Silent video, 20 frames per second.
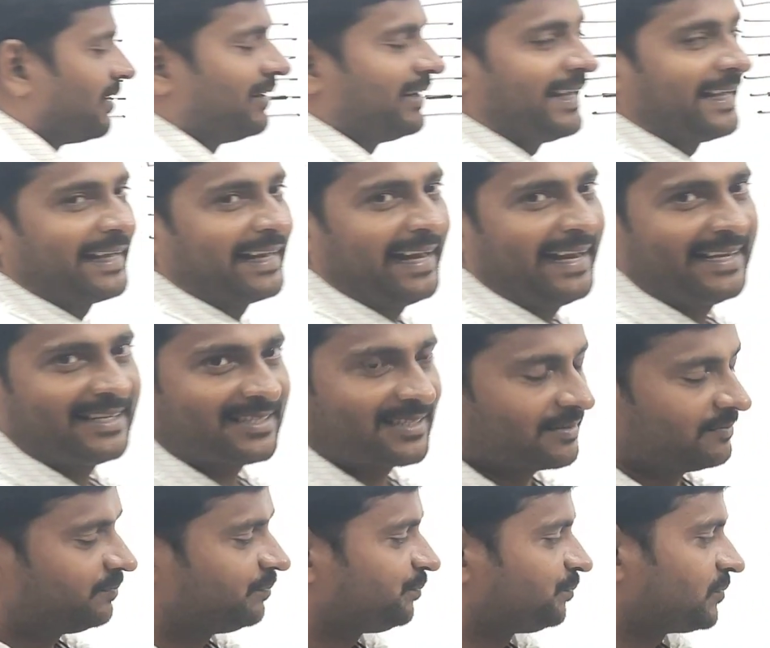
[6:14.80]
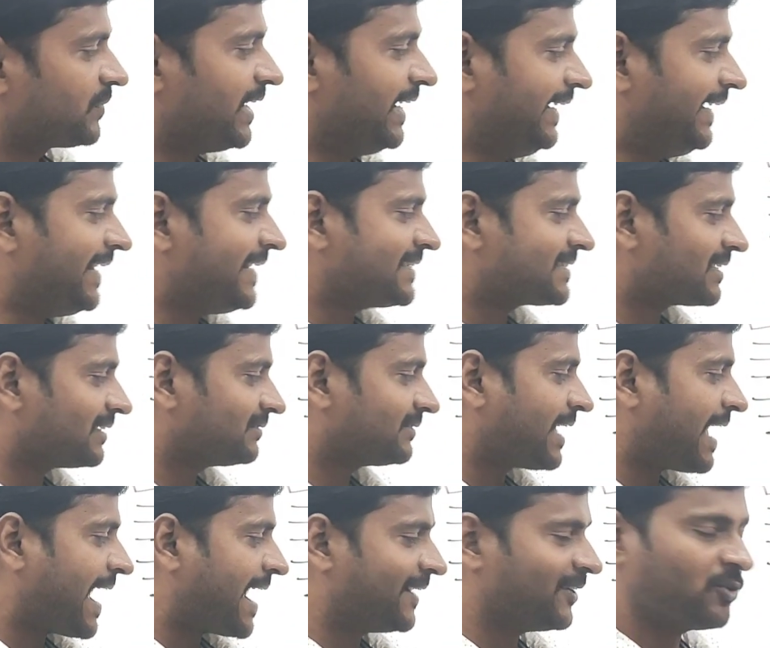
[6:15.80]
Decrease. It is
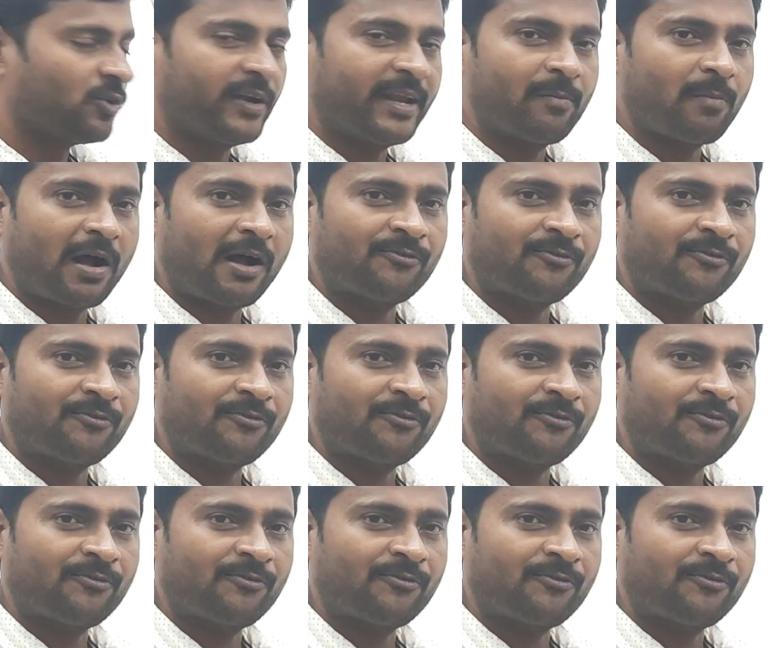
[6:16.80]
the antonym